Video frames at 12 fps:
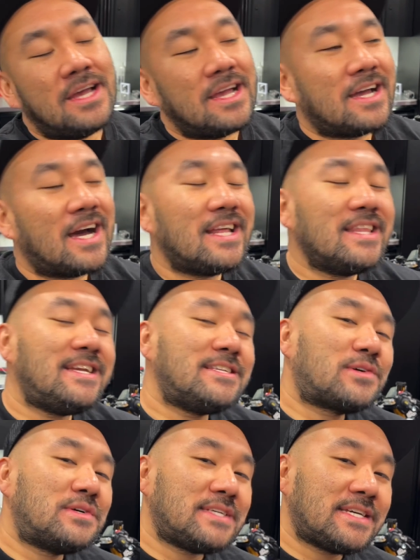kind of leaning
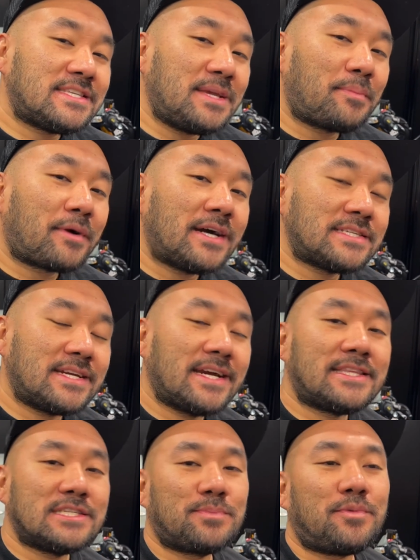towards SC Project
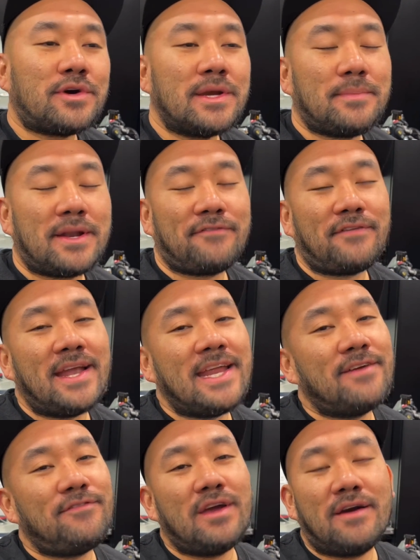at this point. But if any
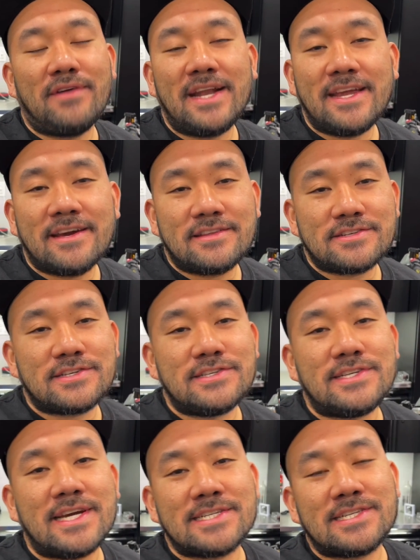of you have any other
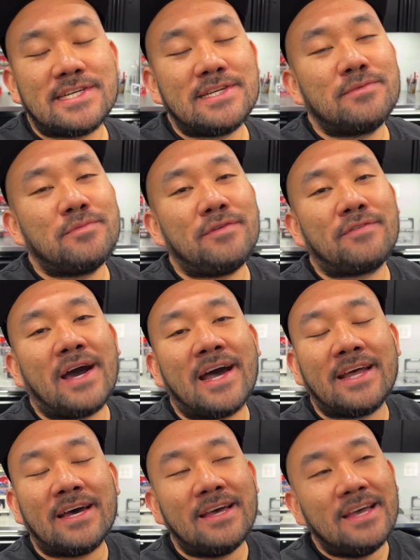suggestion, we've
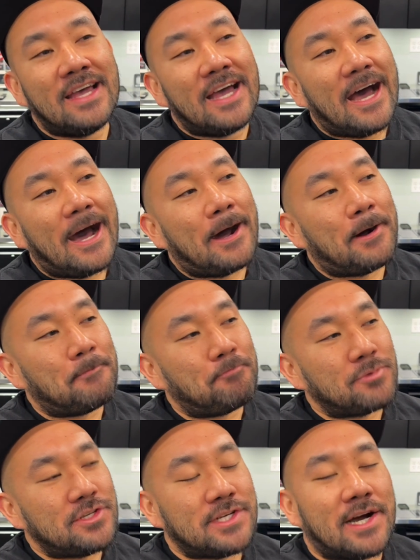kind
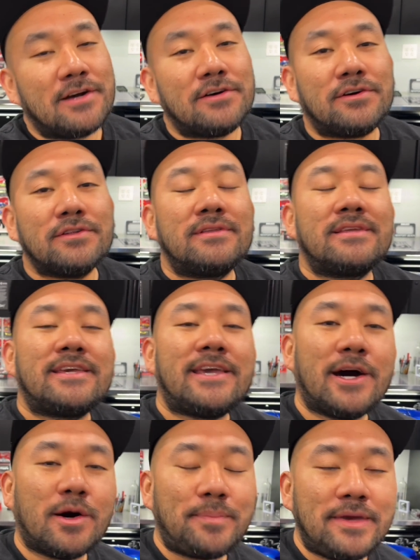of juggled
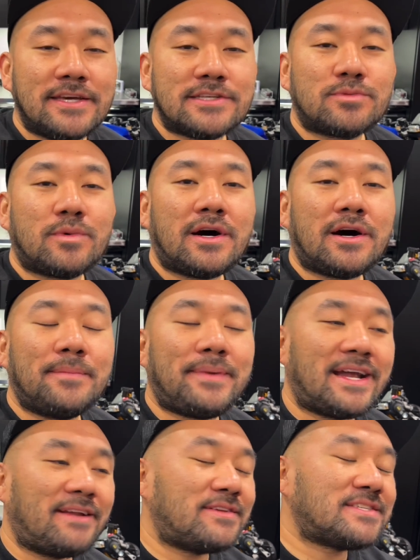Kelpie as well.
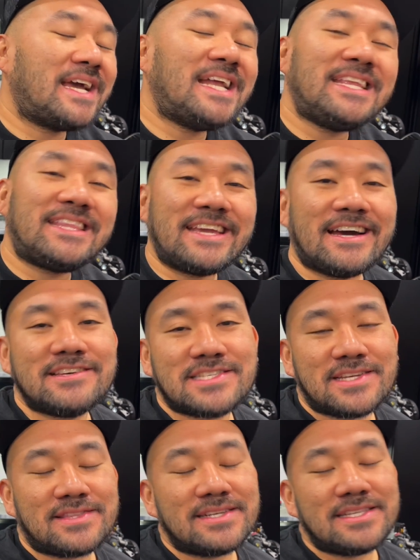But if there's anything else
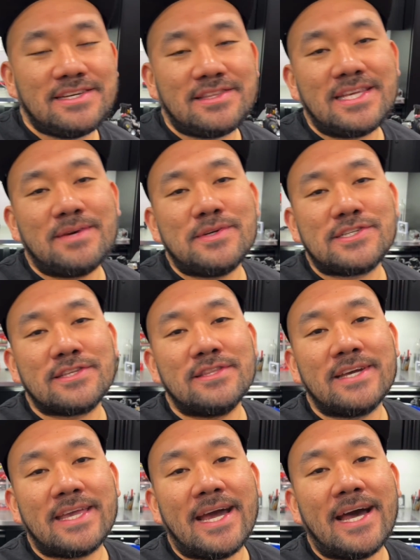out there that you think we should
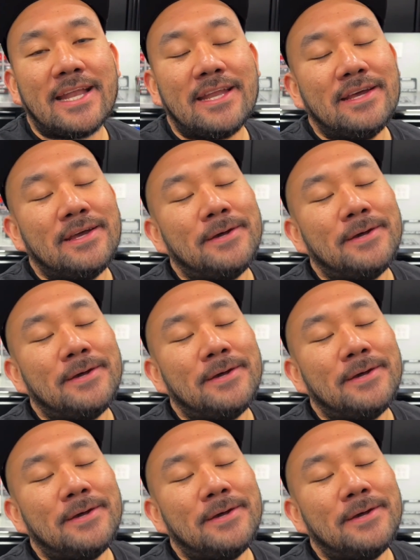look at,